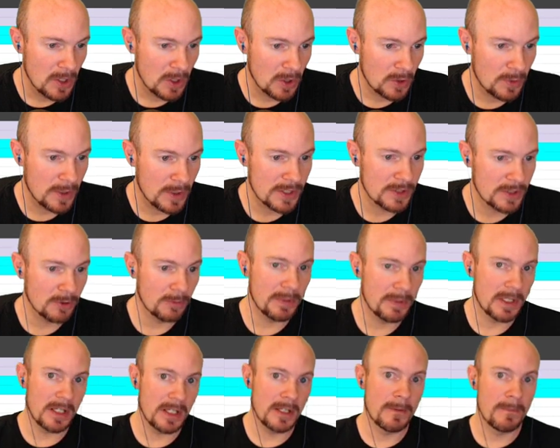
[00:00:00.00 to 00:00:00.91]
Crystal
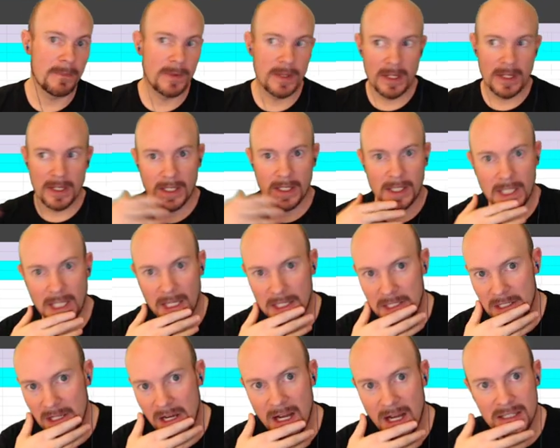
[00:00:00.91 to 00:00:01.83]
B
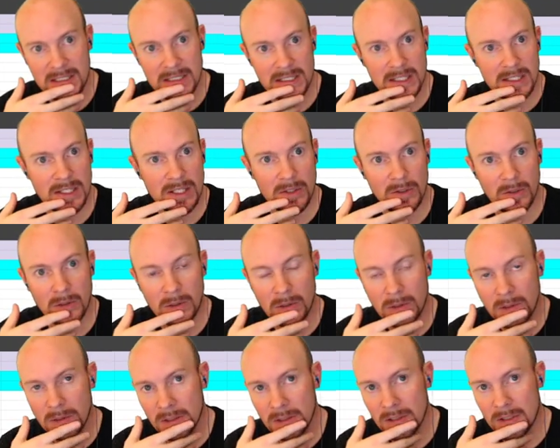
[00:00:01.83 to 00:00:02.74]
cannot
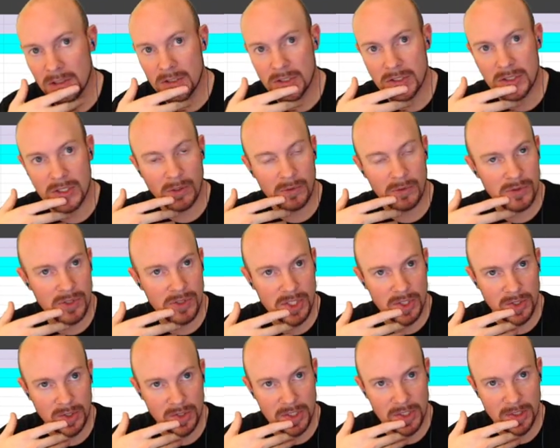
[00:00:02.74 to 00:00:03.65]
kill Zoltan
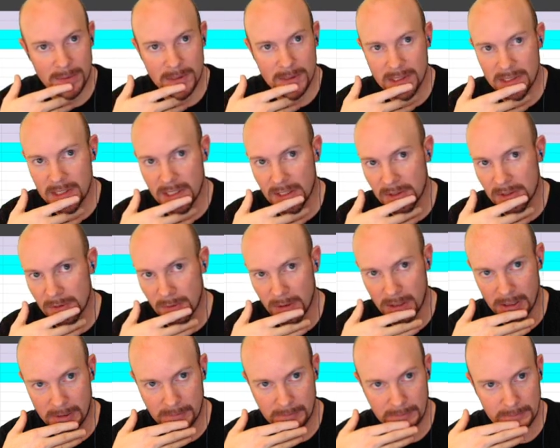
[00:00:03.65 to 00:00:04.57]
shield ships in Sector
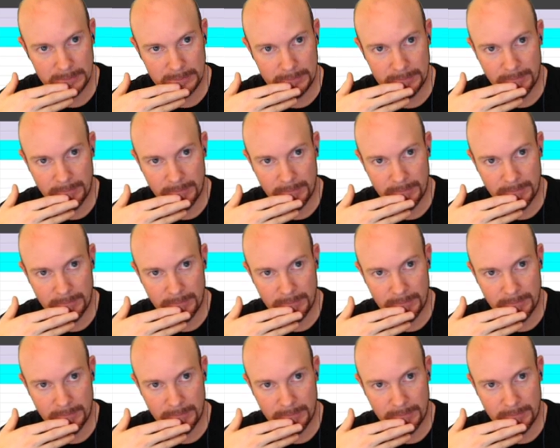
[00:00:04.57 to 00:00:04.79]
One,